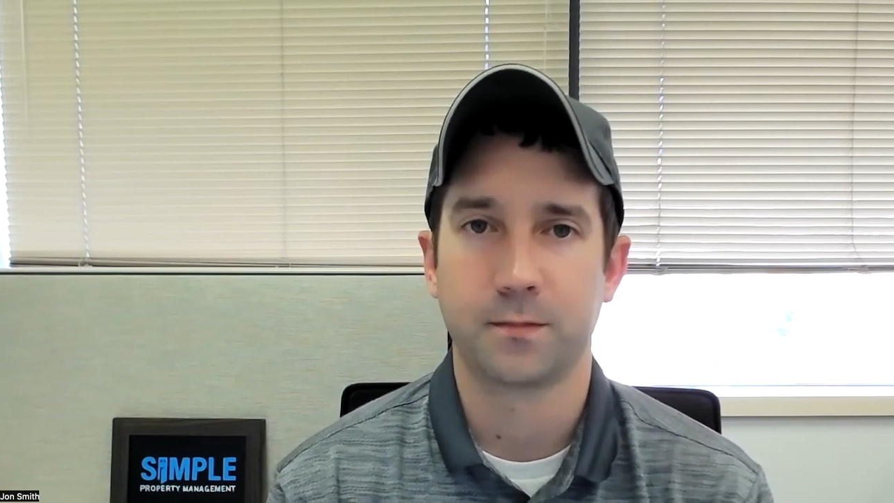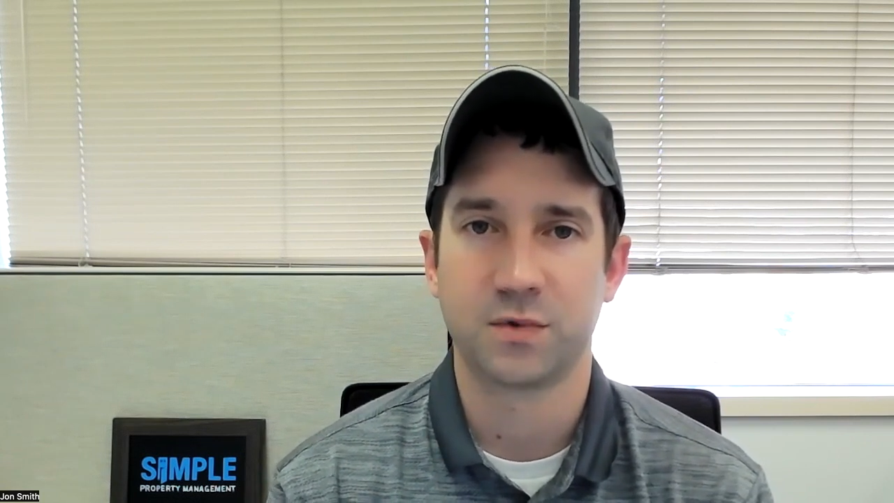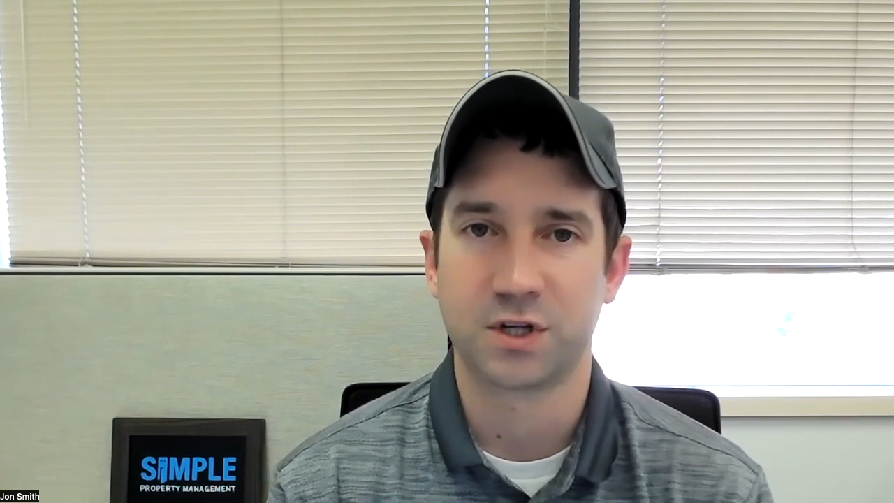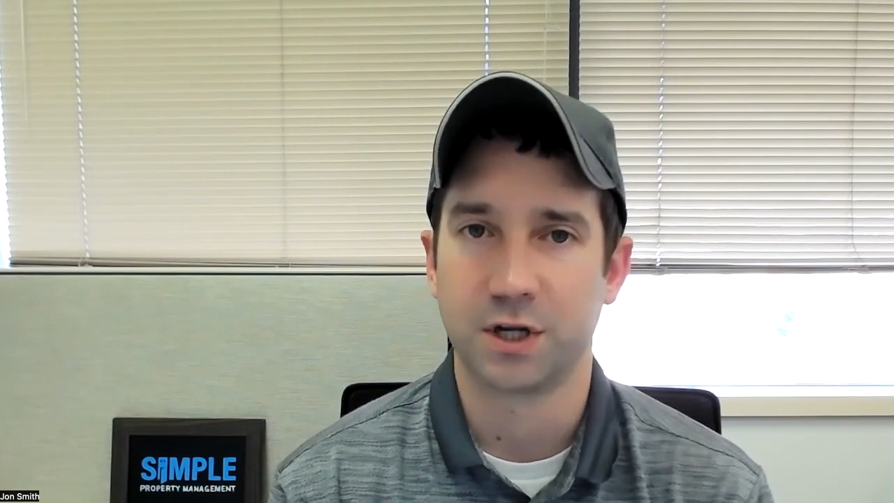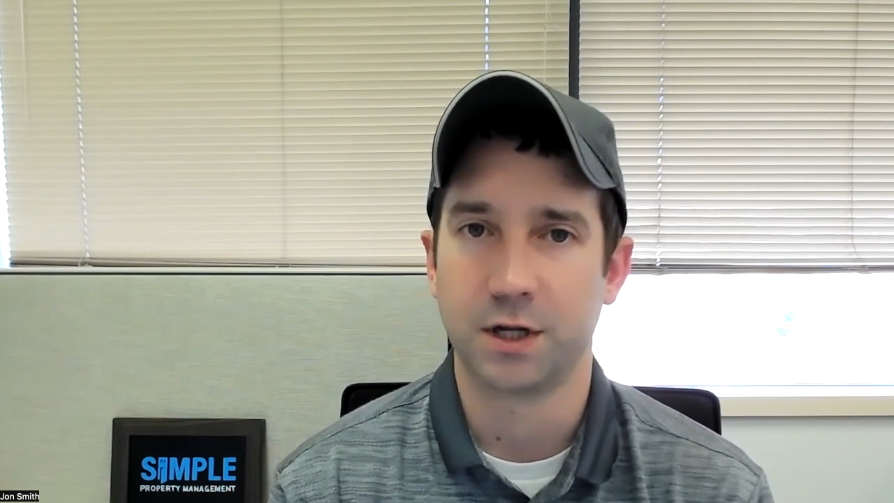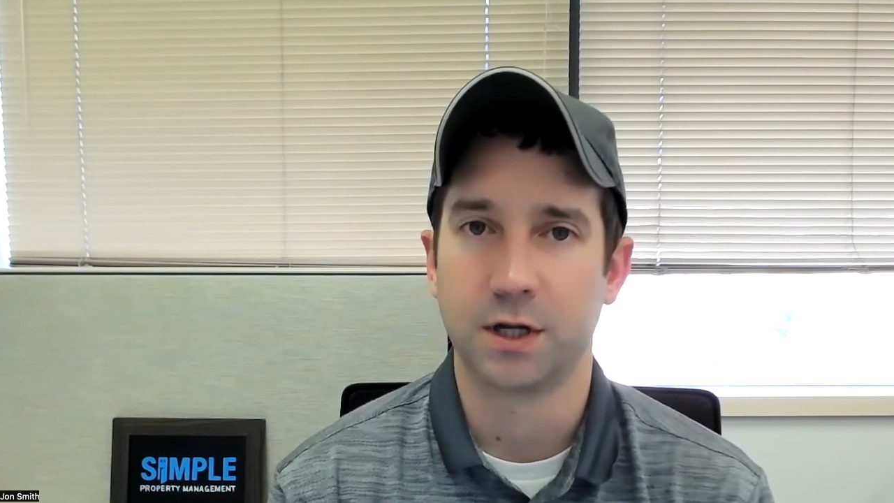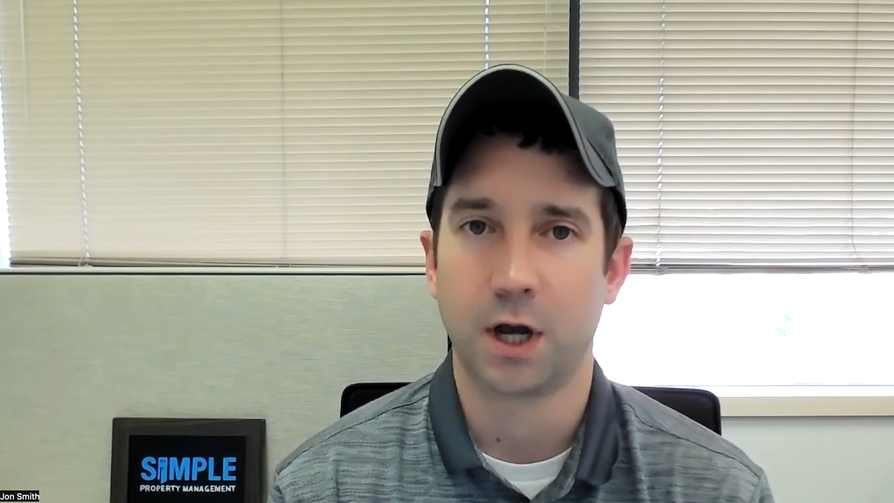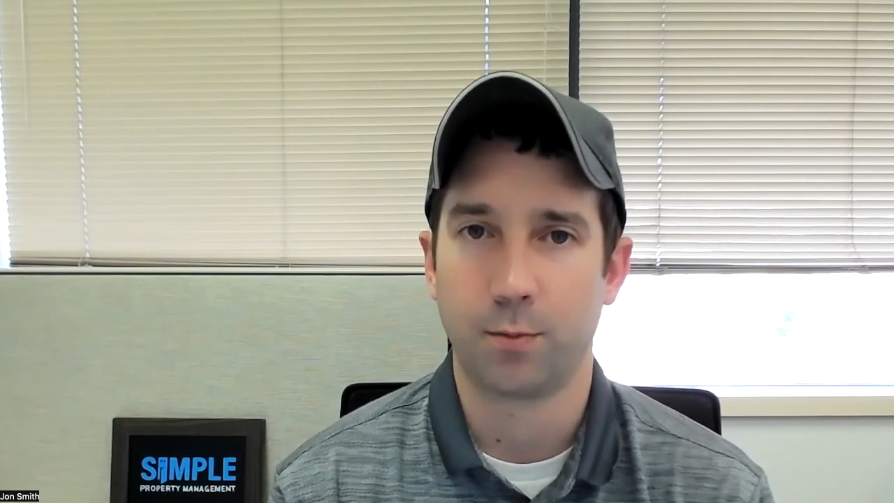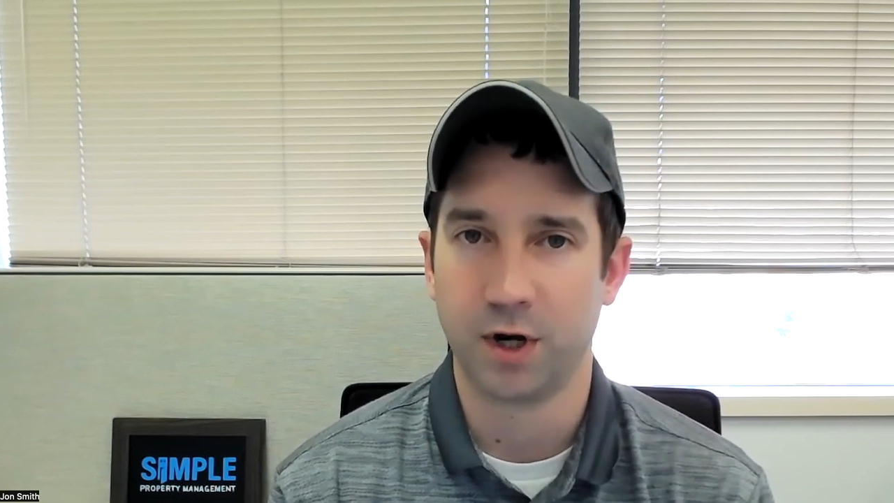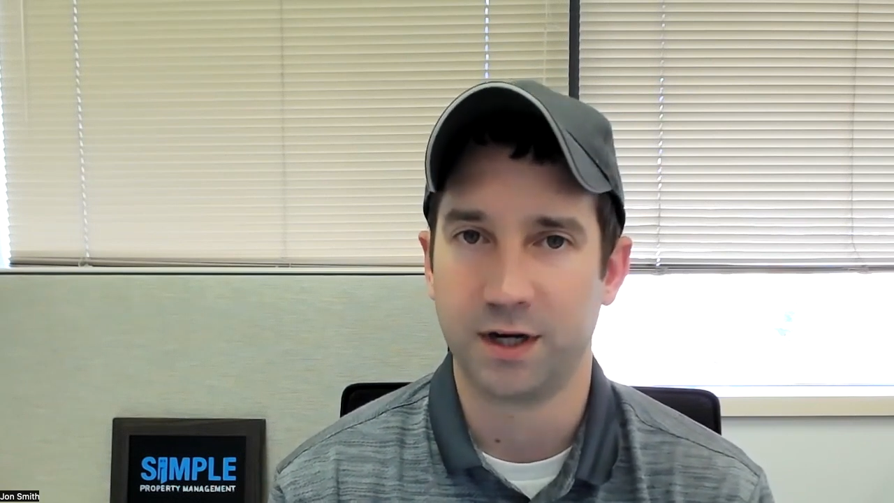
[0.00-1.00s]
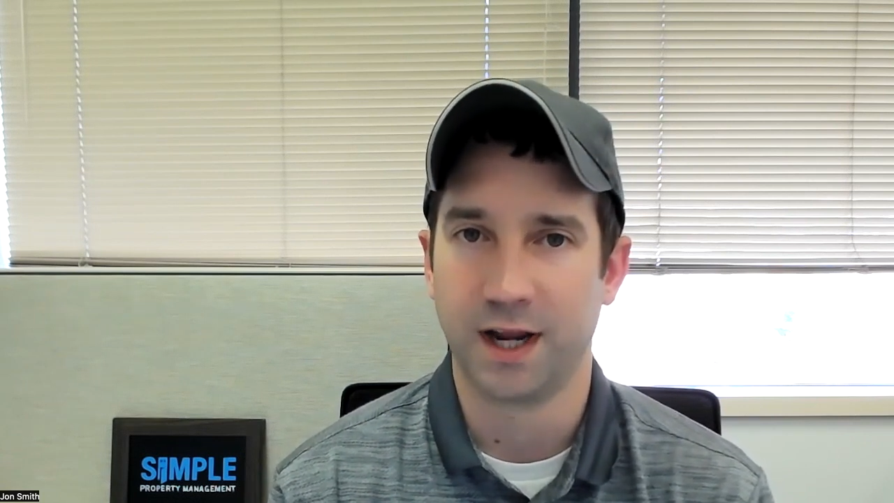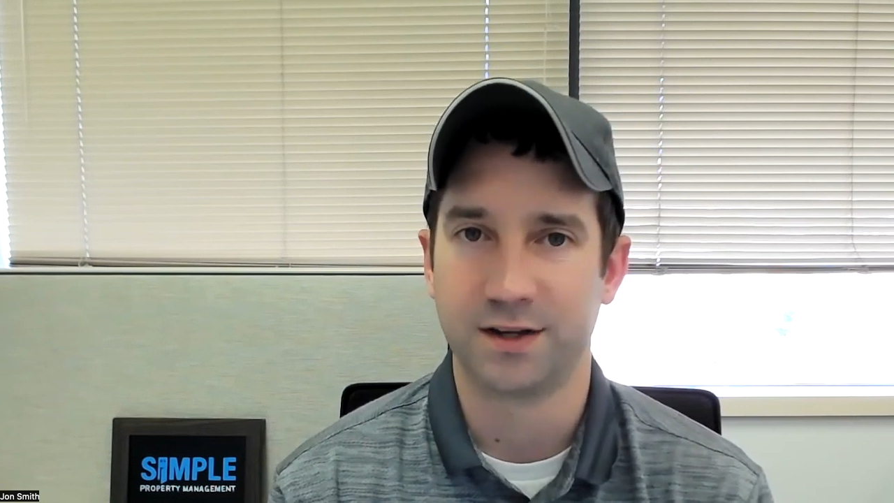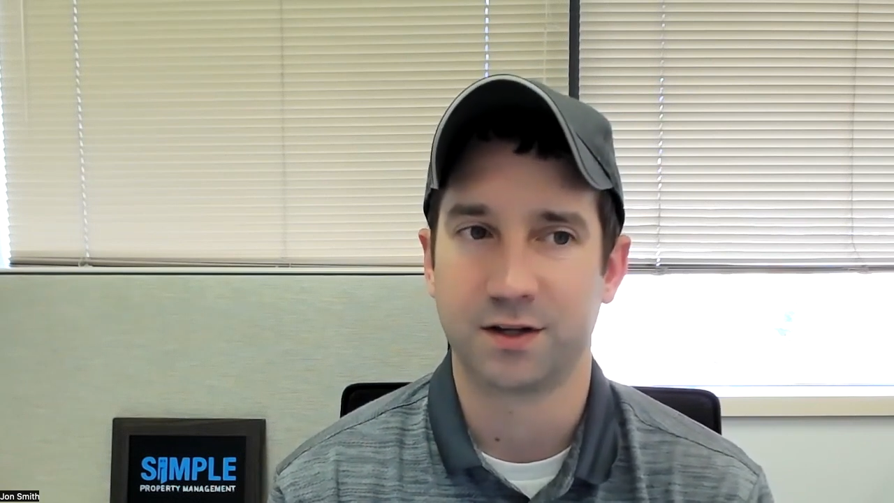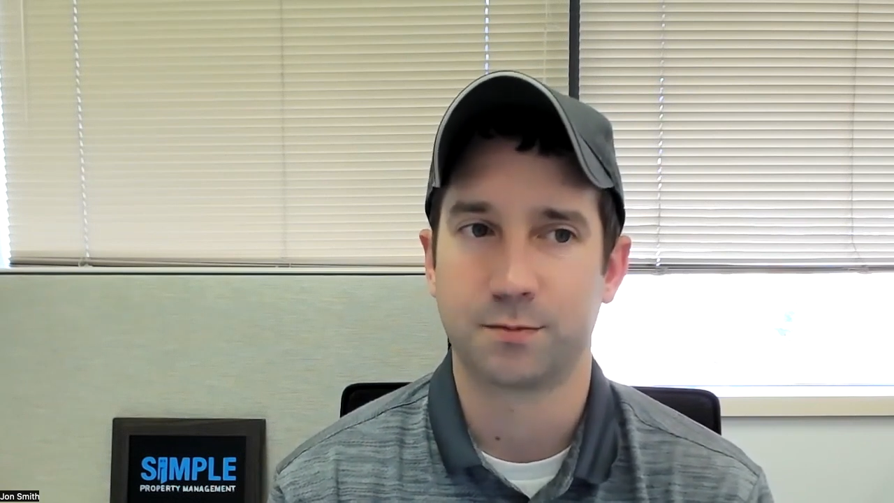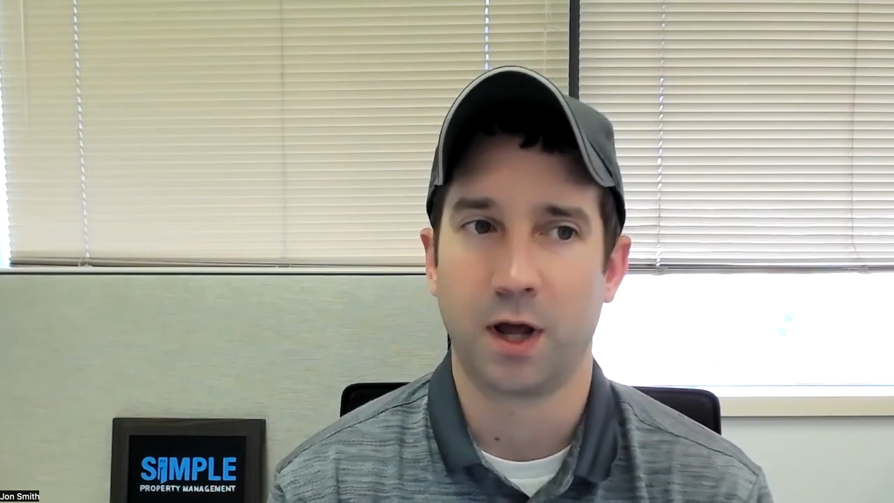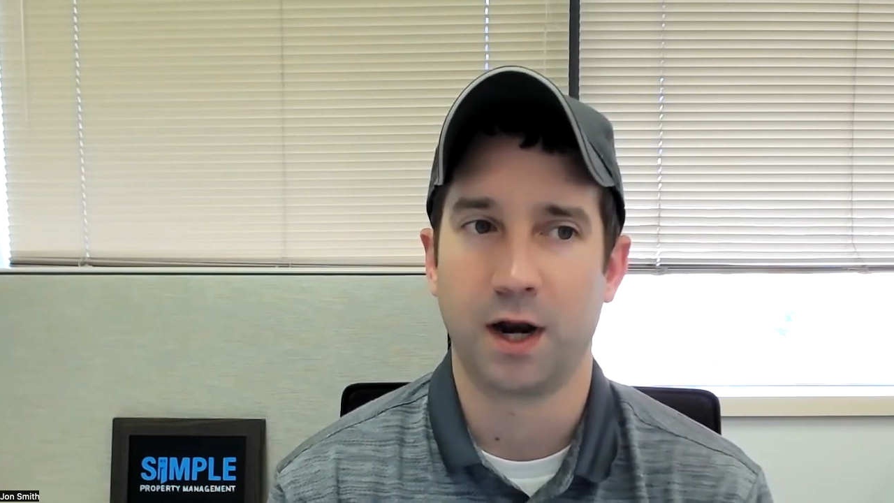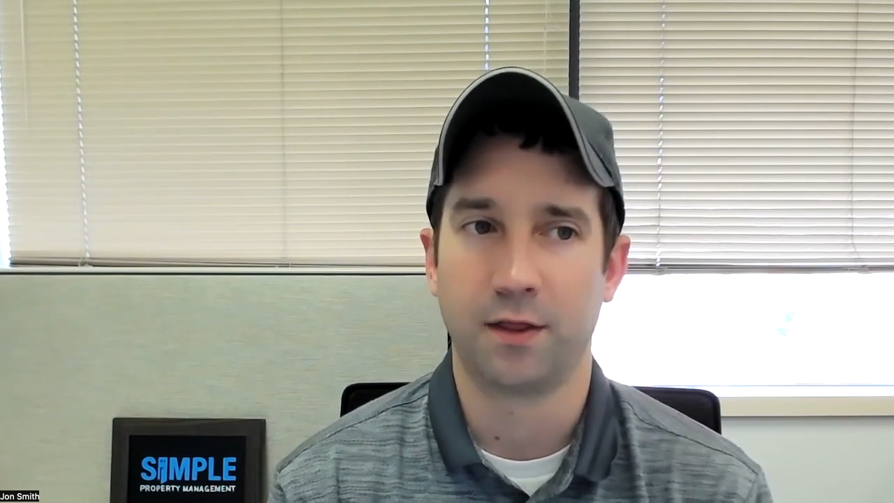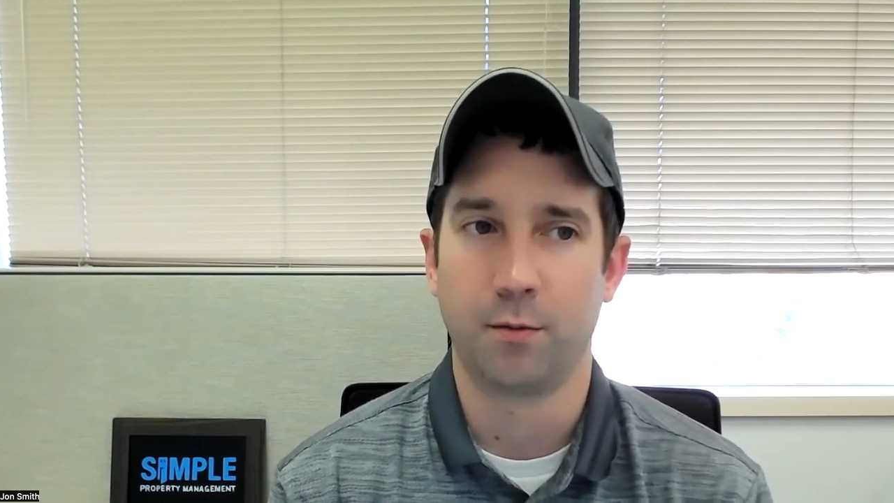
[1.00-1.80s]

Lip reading: see how many days it's been on